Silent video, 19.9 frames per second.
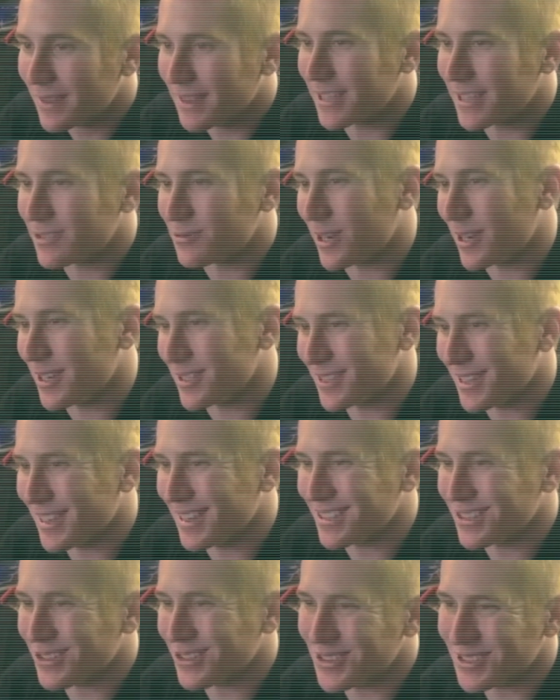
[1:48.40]
that's why I say
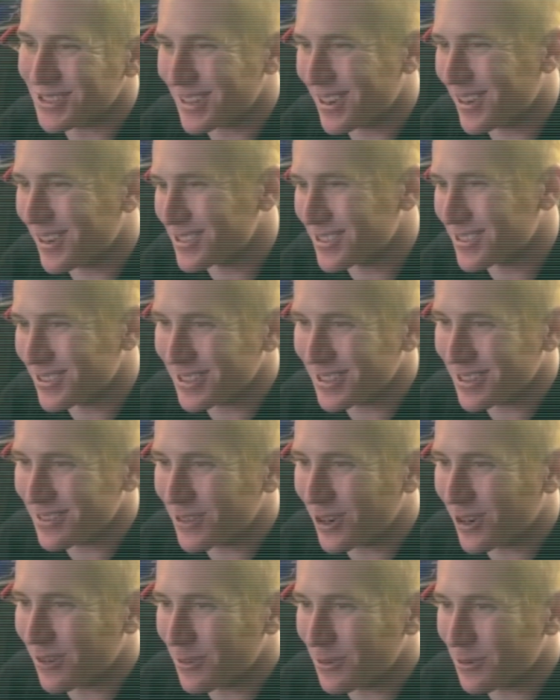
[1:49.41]
it's always a constantly
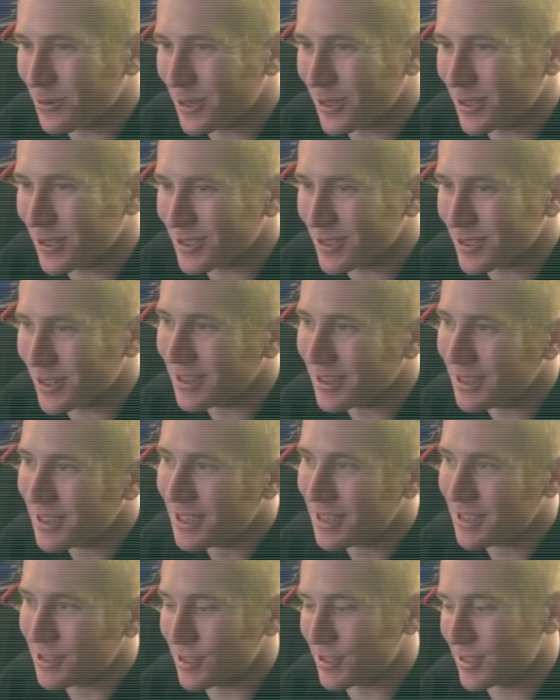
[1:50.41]
evolving wheel. So
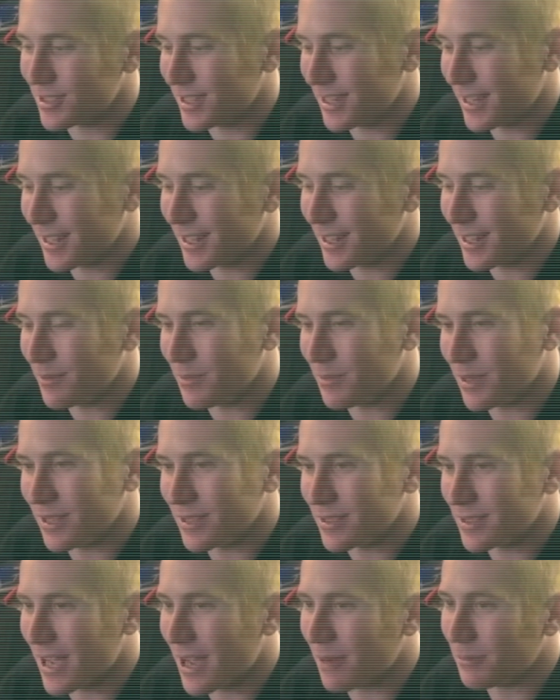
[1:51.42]
just to get in and be
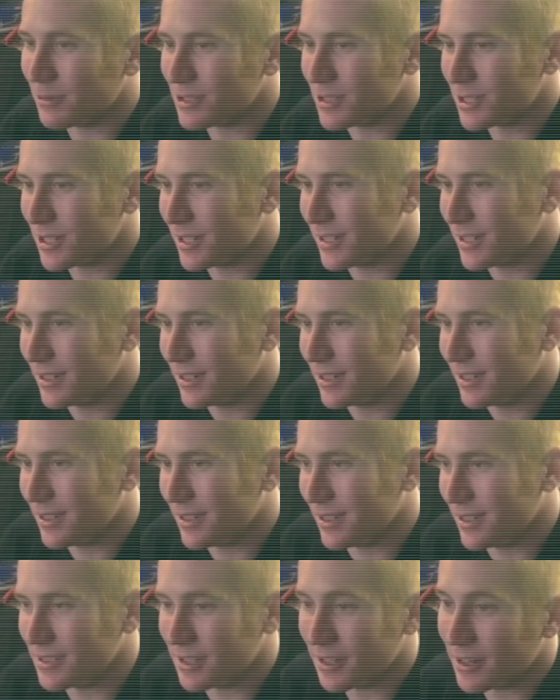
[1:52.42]
established here
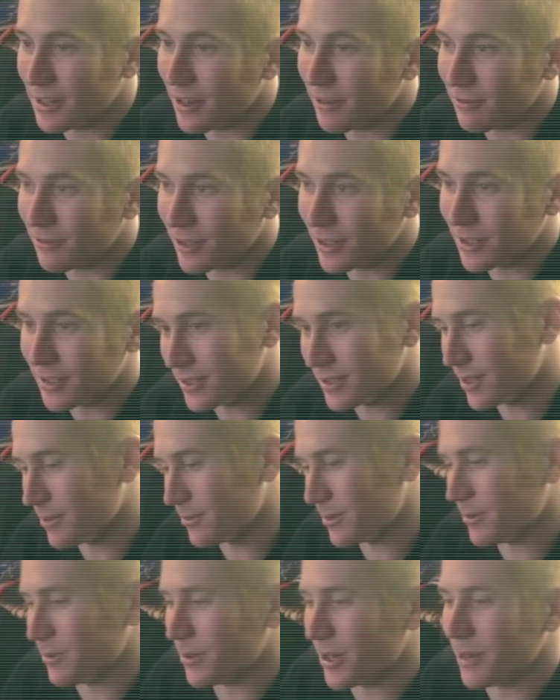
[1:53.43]
isn't enough for us. You know,
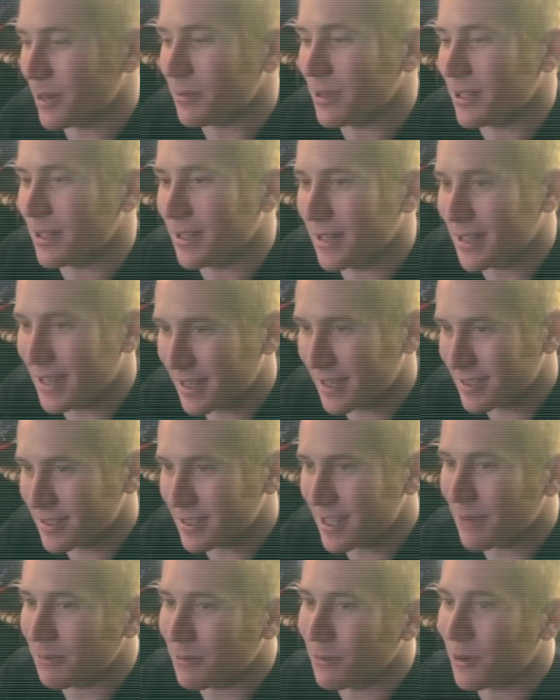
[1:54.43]
we want to be the next
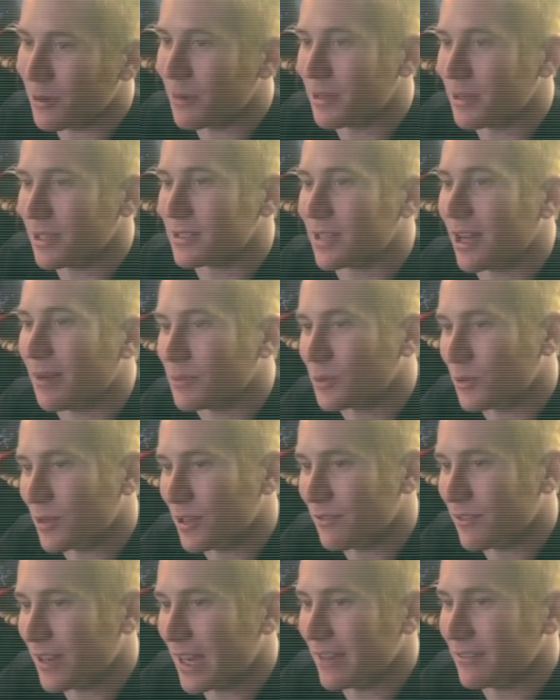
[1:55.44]
step. We want to be a top
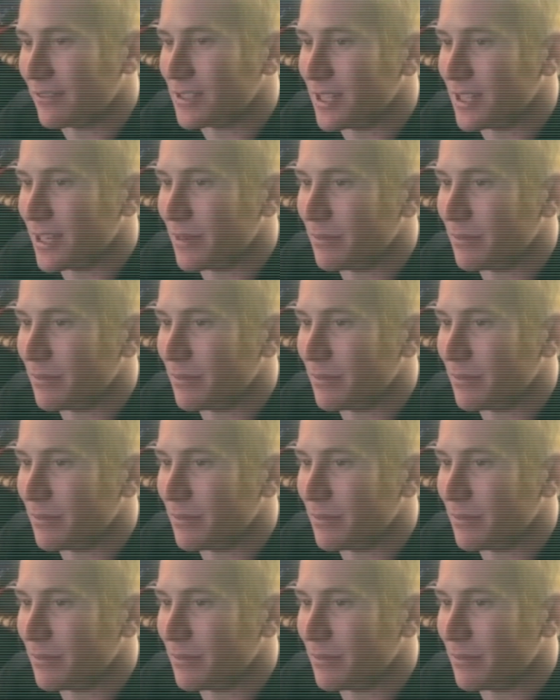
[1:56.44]
25 team.